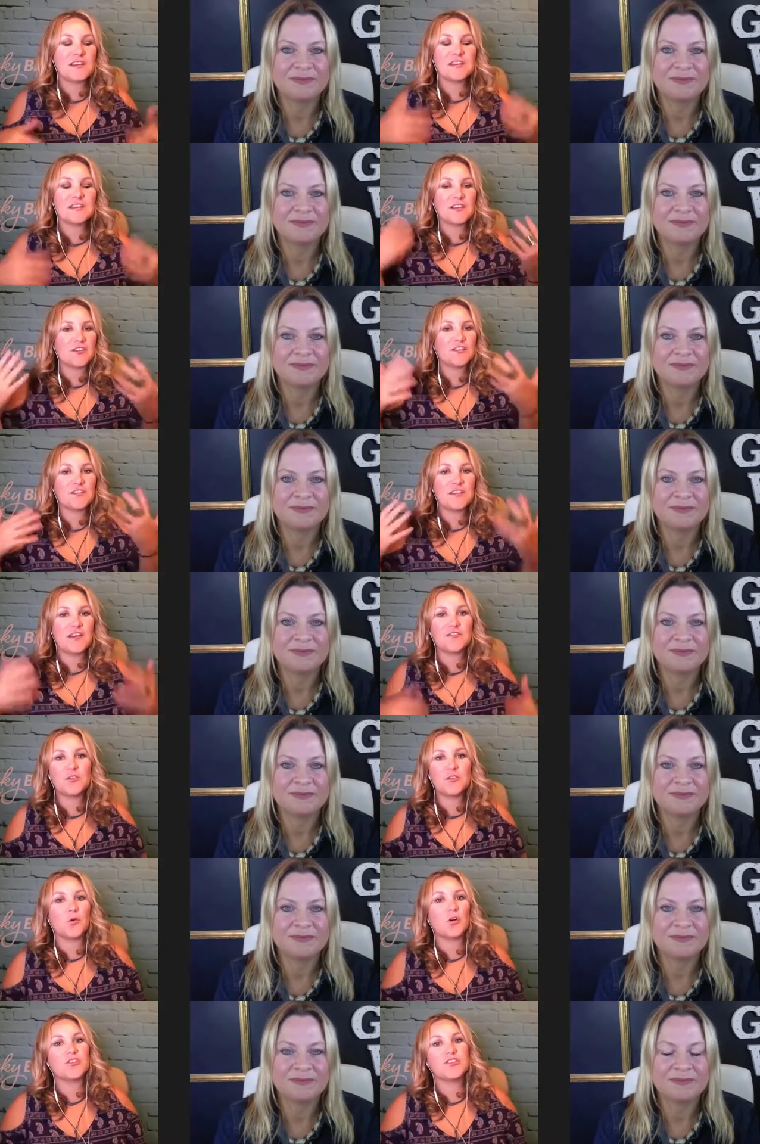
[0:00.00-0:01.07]
Speaker 1: So you just have to
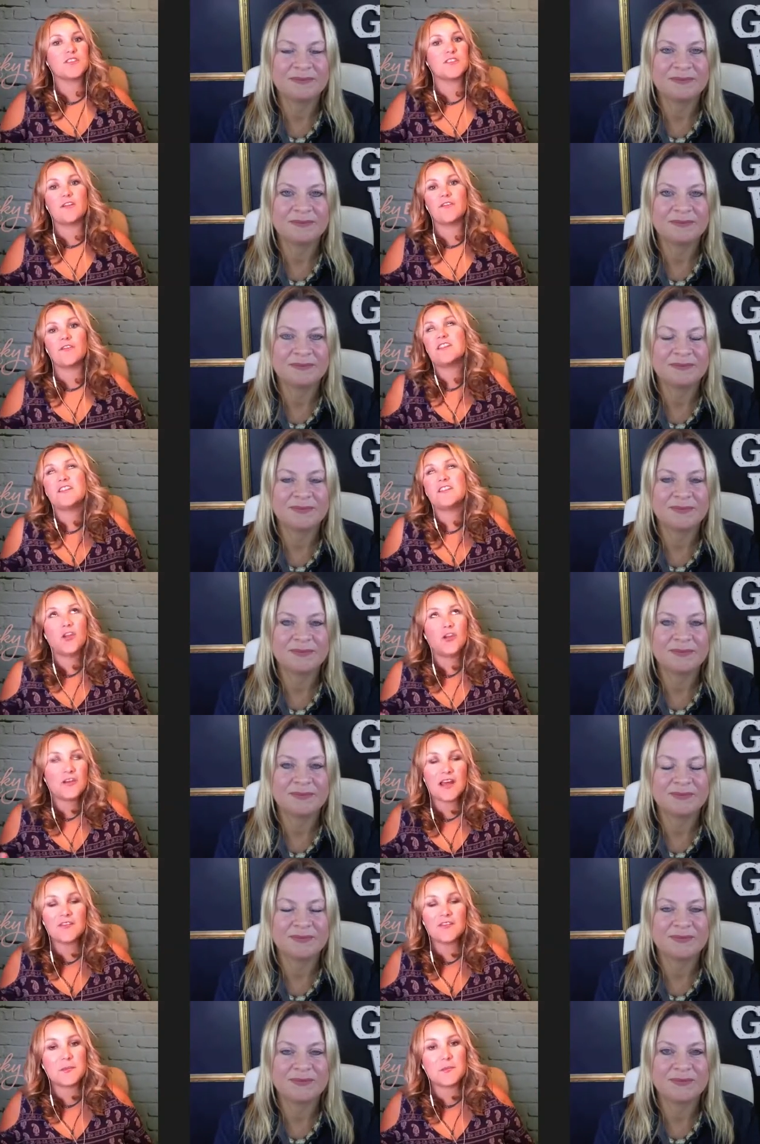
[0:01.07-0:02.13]
watch yourself and you don't have
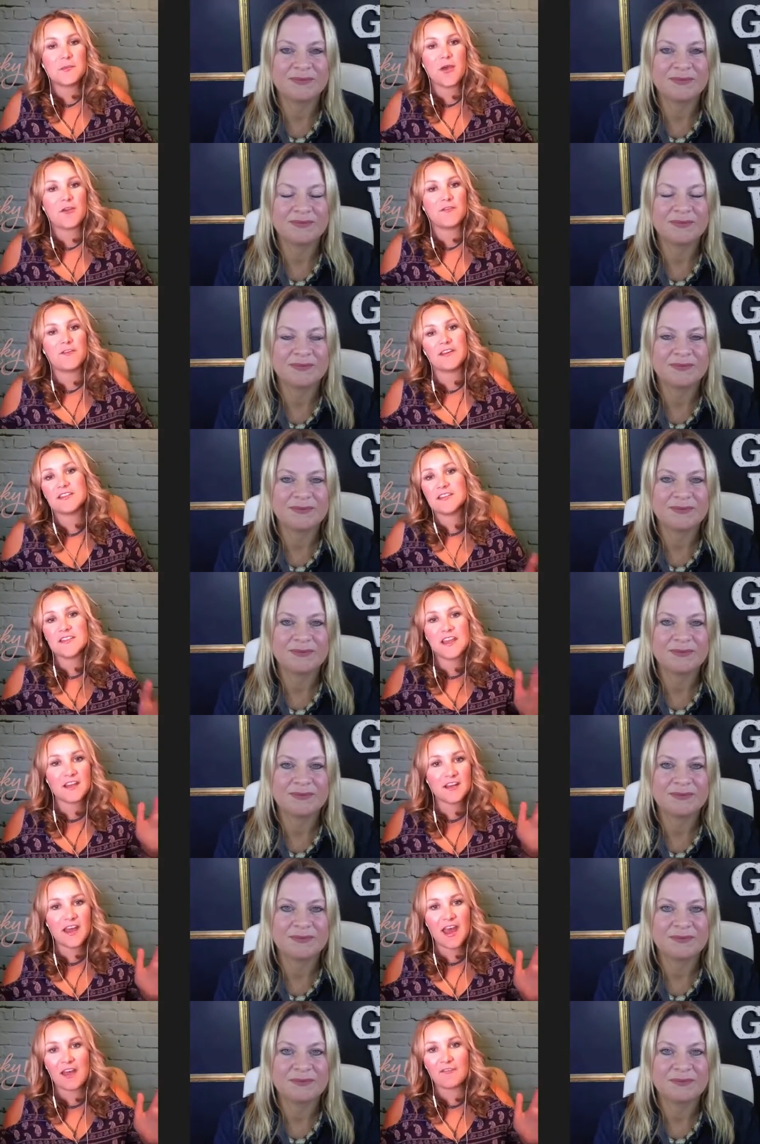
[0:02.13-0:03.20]
to be perfect. They're going to
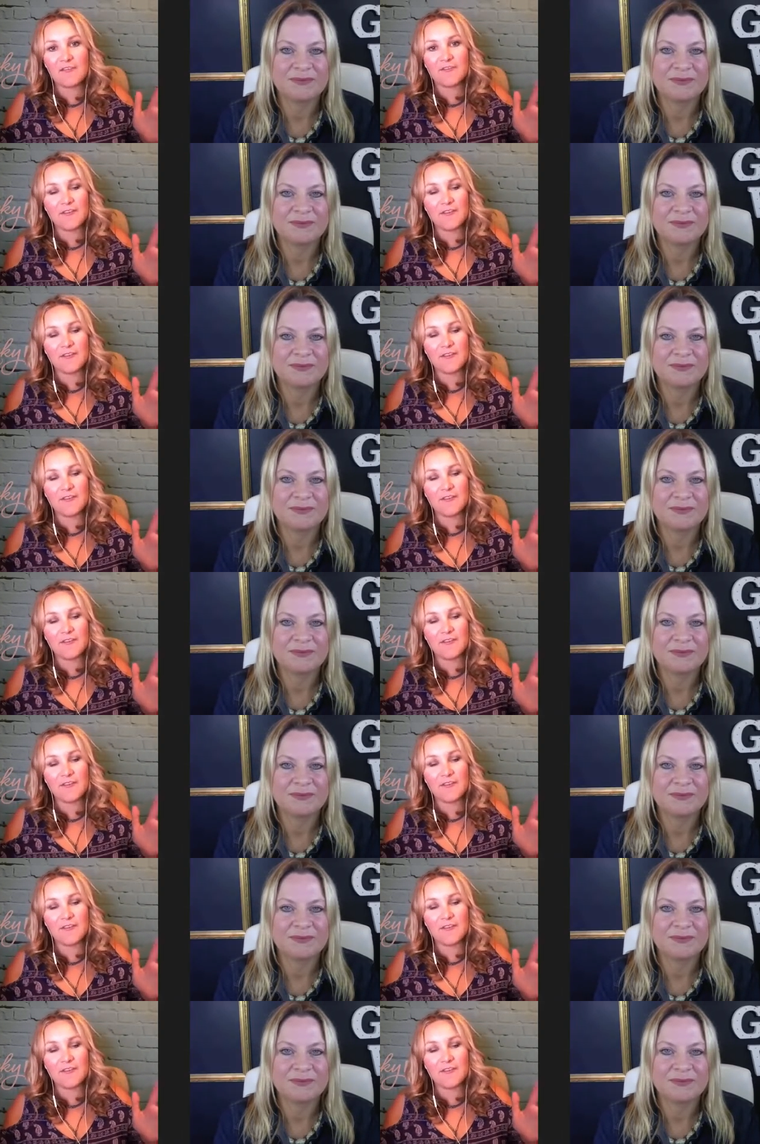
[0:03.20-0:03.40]
have,